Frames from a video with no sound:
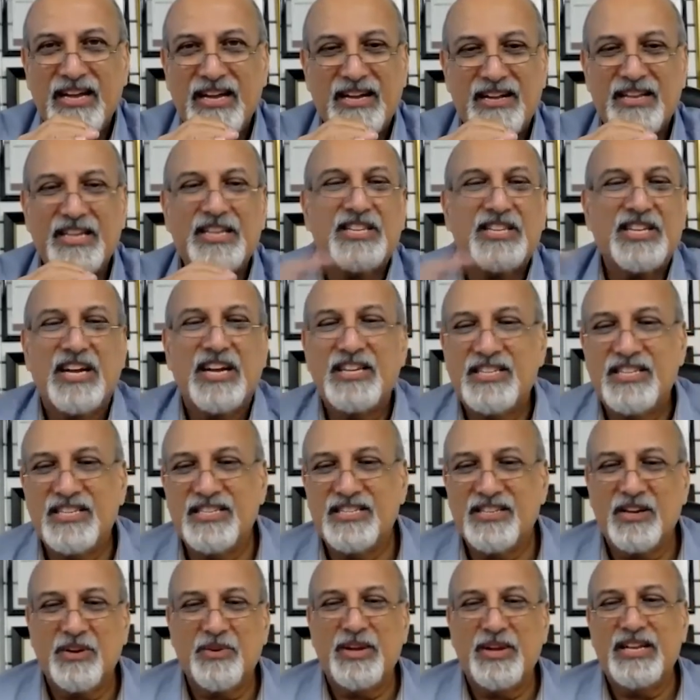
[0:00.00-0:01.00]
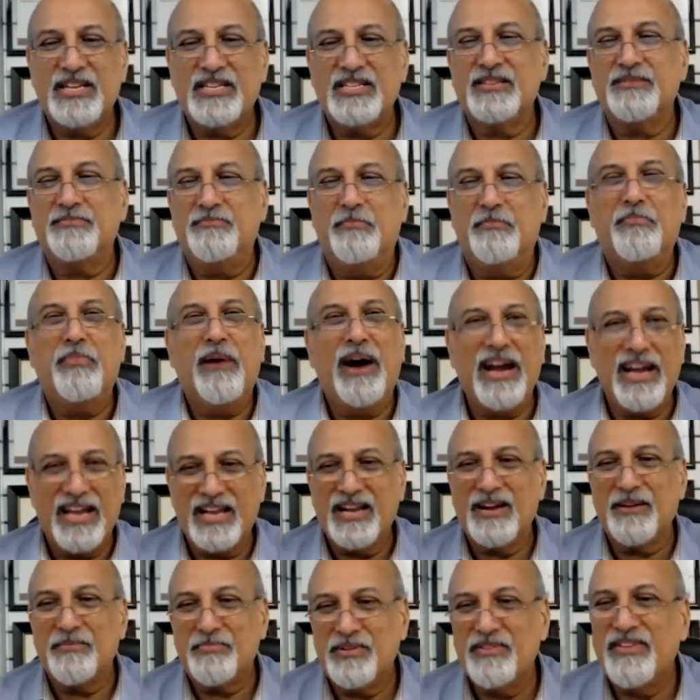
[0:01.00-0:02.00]
rich countries are going and just buying
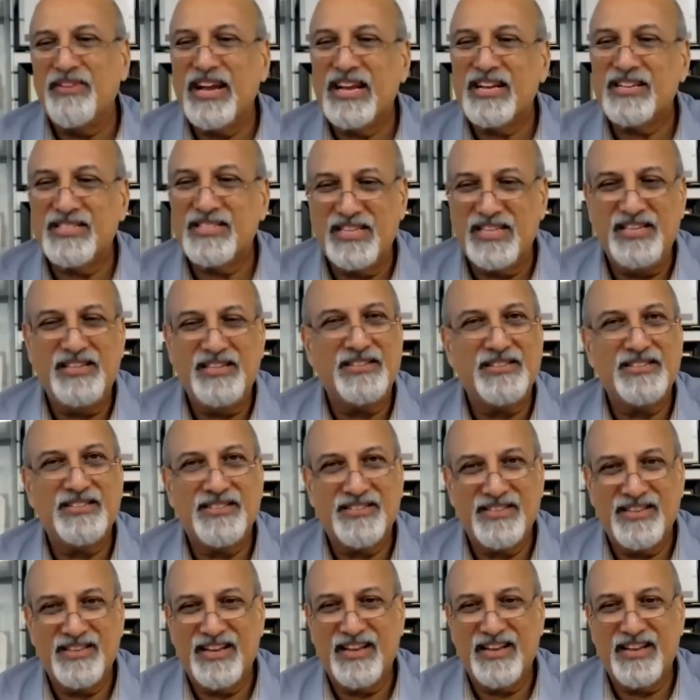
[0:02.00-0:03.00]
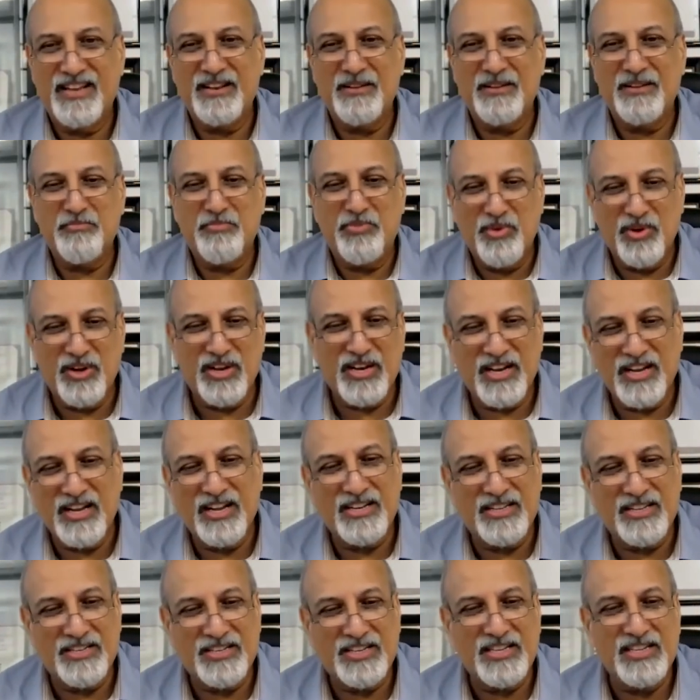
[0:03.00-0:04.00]
up the vaccines. And the poorer
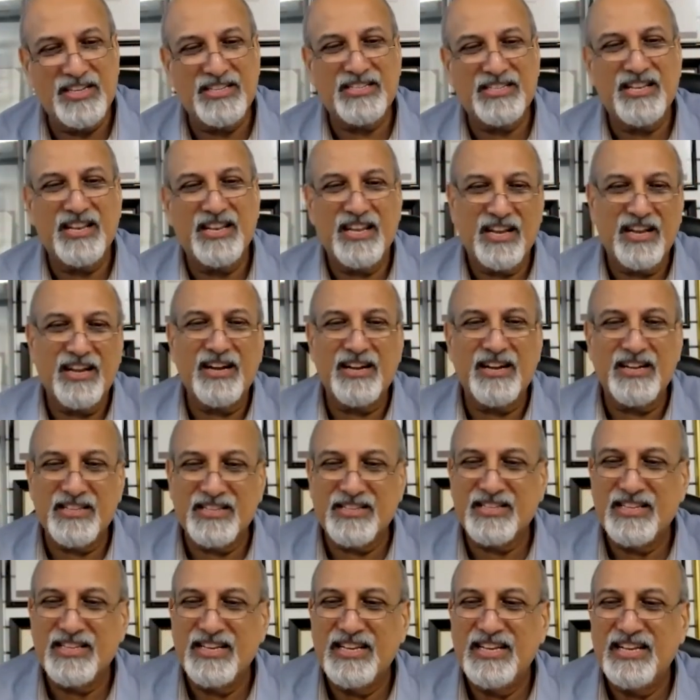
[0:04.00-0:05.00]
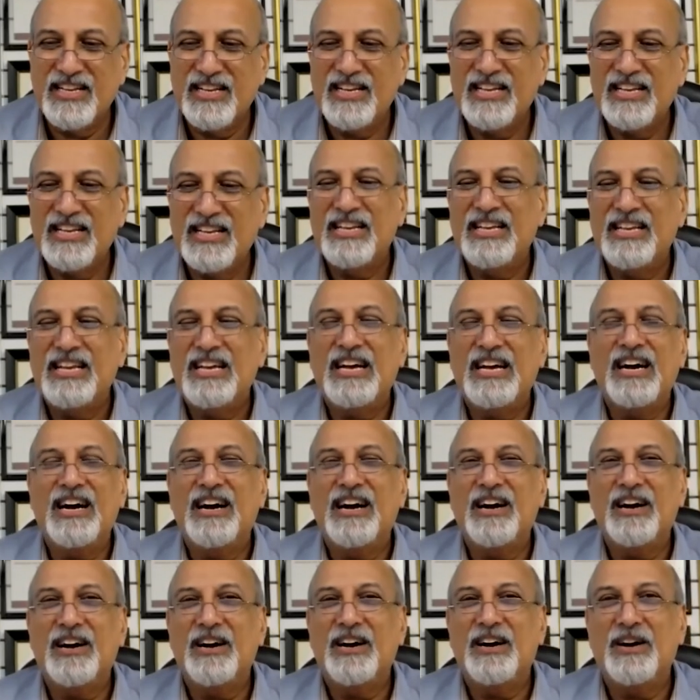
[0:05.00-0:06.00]
countries like us,
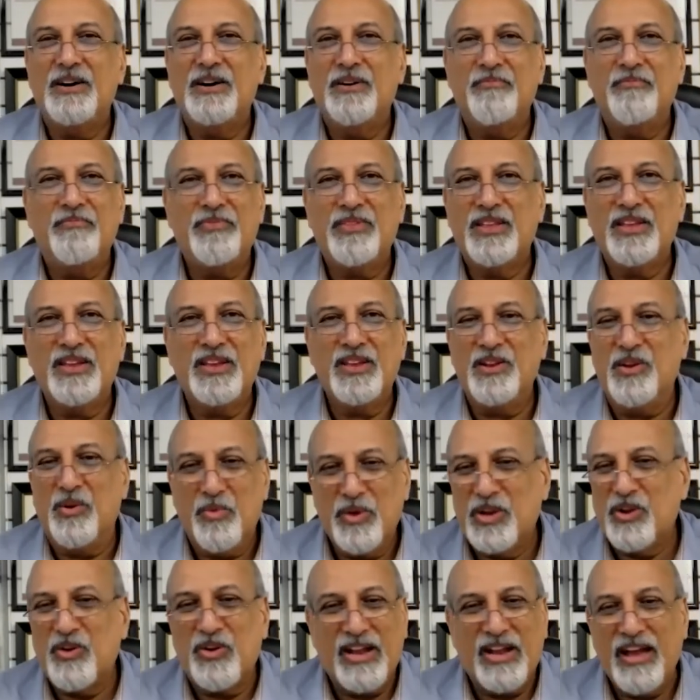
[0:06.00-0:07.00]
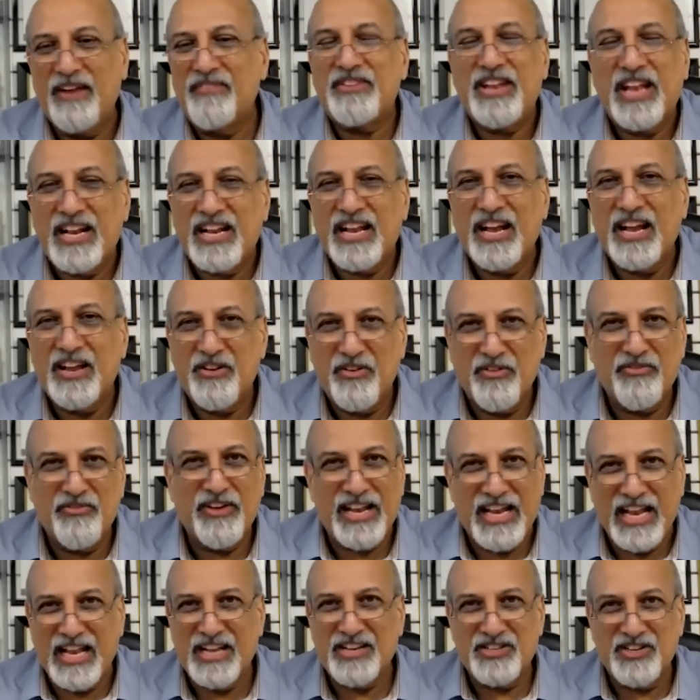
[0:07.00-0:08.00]
we don't have that kind of
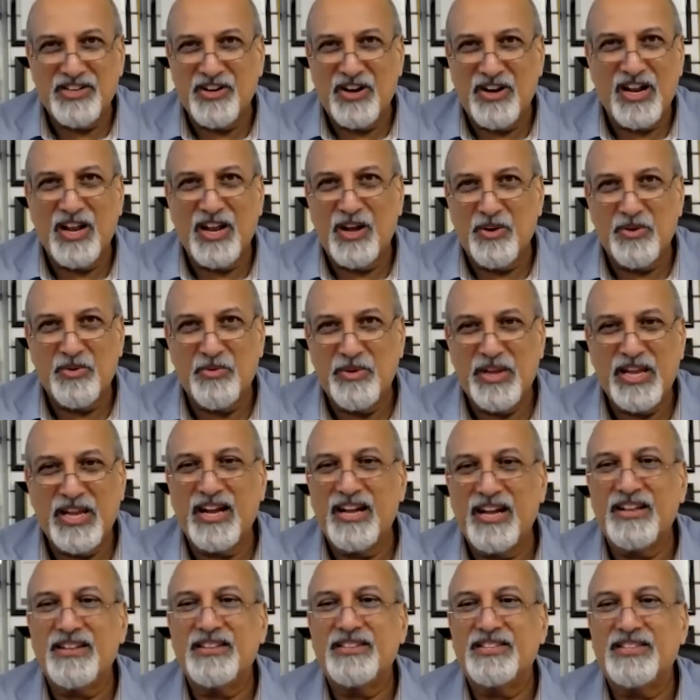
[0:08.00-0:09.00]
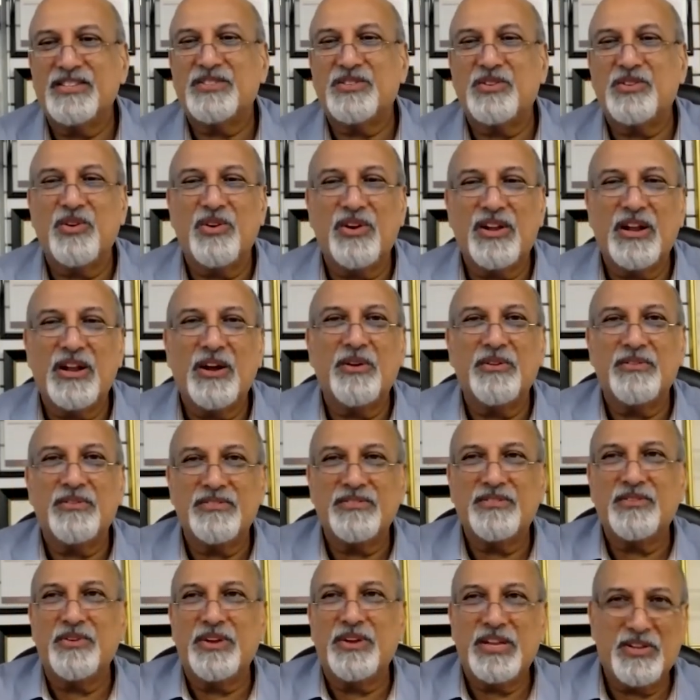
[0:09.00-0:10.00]
financial clout. We can't just go around
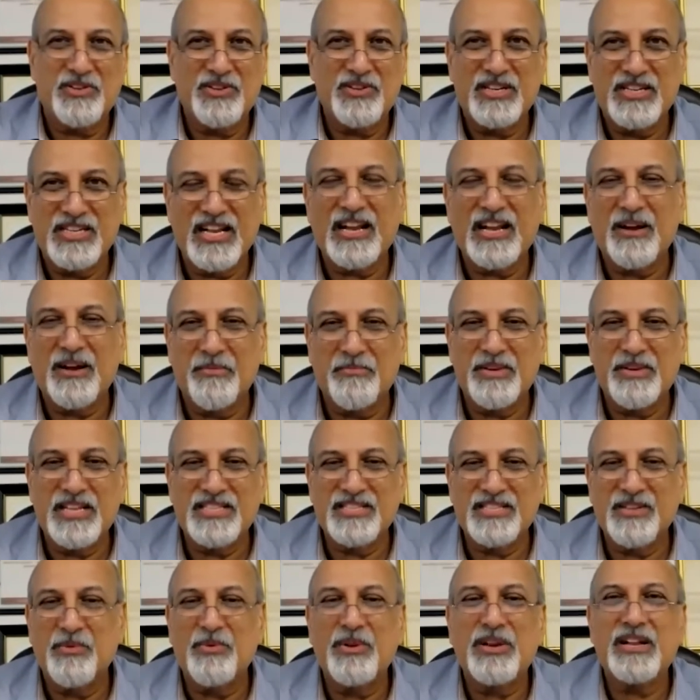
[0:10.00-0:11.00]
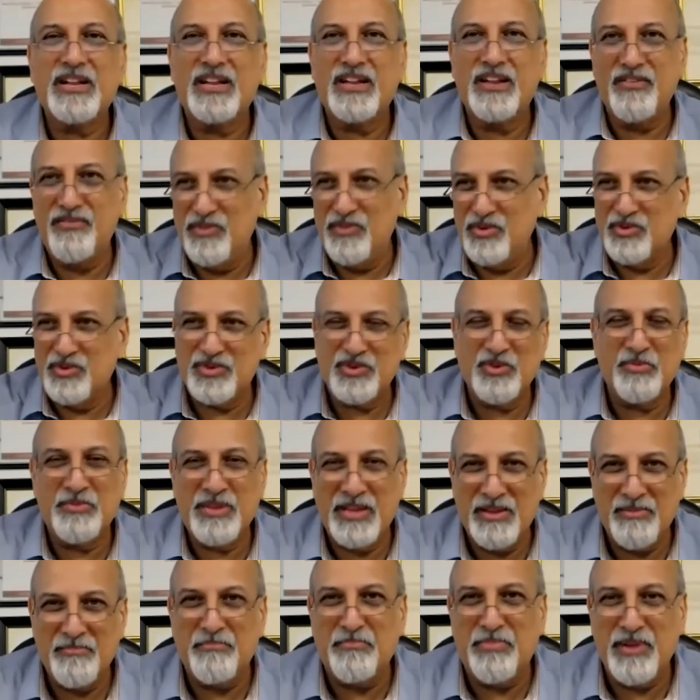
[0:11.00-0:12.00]
going to a drug company and say, we'll give you so
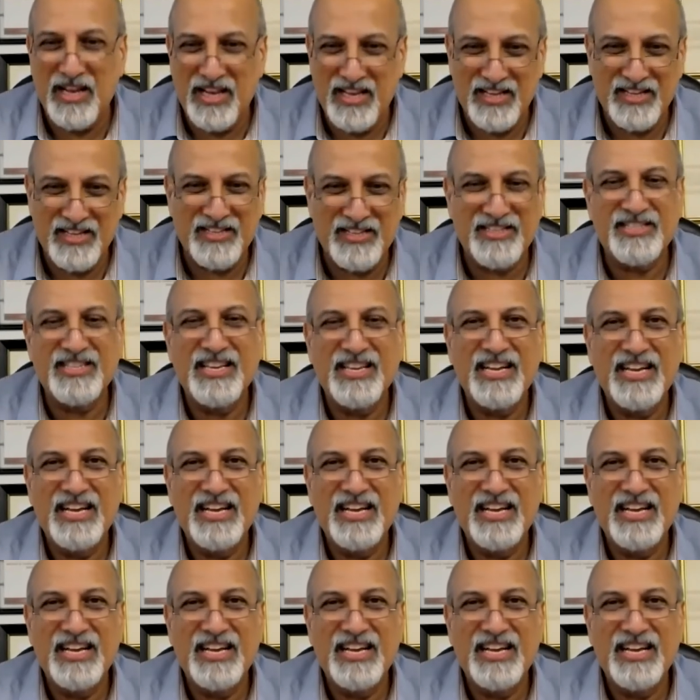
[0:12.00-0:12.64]
many billions,